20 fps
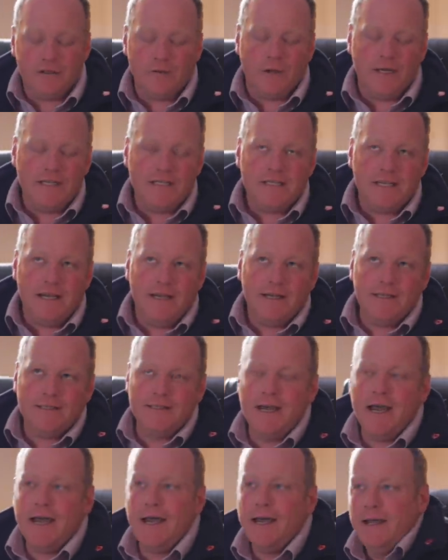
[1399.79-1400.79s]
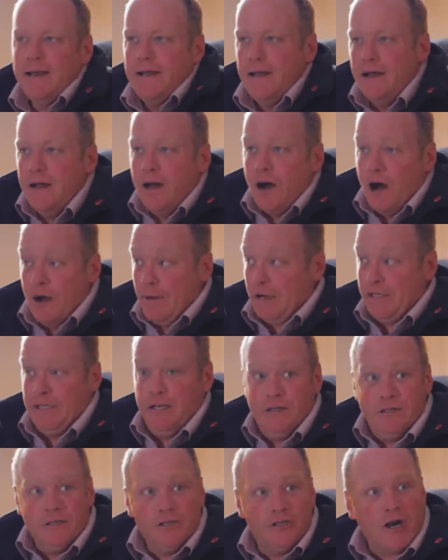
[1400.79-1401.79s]
GL26, yeah. I'm
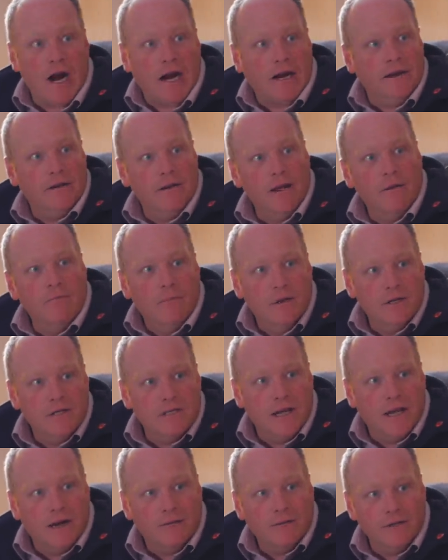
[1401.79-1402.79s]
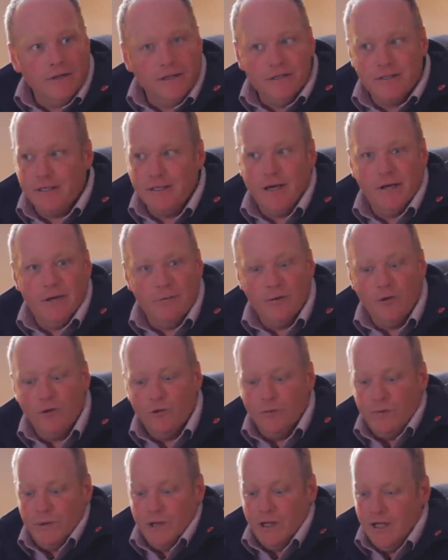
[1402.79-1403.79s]
actually losing track of the numbers now. I used to know them
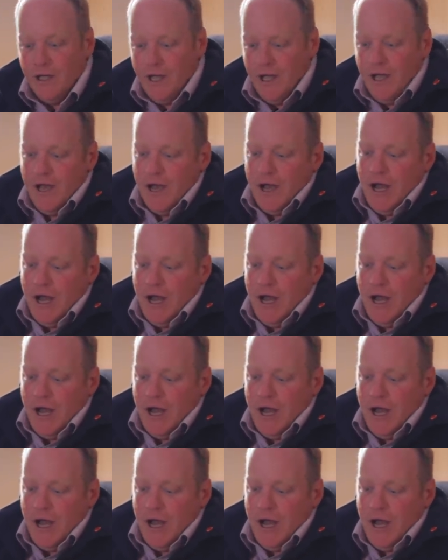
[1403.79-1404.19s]
all, but